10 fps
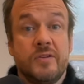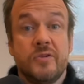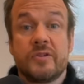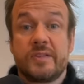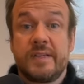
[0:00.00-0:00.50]

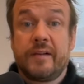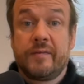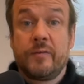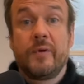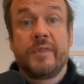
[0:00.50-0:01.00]

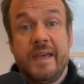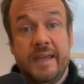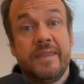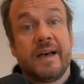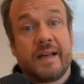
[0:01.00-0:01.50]
yourself
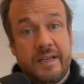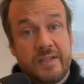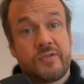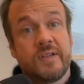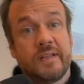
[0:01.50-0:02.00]
within that
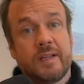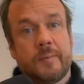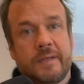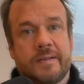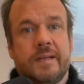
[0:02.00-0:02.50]
history a little
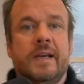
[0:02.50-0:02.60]
bit.